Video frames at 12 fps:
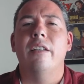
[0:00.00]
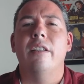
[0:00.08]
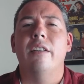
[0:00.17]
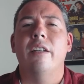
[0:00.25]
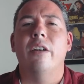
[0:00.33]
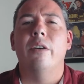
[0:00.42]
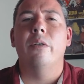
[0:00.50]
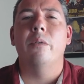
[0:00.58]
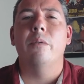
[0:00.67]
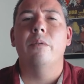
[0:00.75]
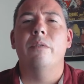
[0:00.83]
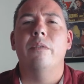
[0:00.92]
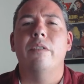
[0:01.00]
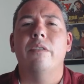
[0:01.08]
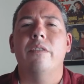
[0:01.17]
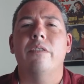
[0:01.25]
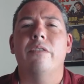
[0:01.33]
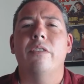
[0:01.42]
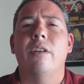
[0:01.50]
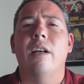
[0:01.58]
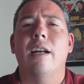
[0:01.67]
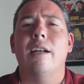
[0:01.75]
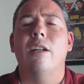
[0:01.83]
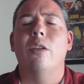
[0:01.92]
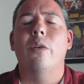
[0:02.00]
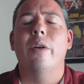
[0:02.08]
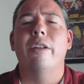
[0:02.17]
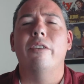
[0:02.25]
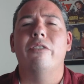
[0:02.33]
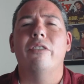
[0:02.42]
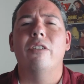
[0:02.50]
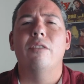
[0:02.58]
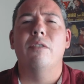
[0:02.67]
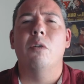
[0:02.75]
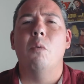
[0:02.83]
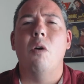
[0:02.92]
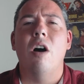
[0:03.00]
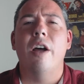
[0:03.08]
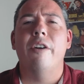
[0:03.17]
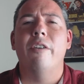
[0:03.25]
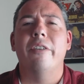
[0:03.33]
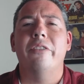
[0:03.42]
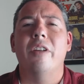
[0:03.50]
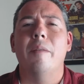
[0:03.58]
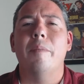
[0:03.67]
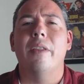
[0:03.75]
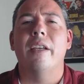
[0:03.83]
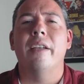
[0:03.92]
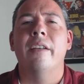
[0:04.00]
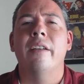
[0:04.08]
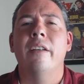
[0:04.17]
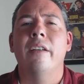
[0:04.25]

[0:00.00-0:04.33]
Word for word: you know, uh, colloidal silver water or something,